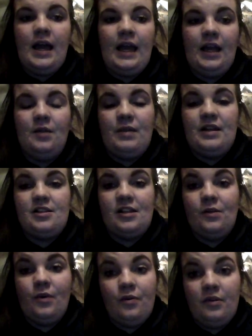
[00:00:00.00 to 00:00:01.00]
And
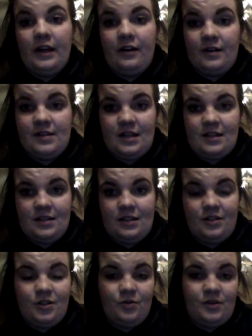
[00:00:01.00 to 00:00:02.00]
basically, we were like residency
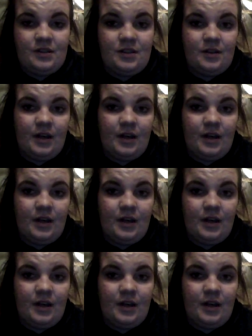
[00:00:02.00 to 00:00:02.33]
students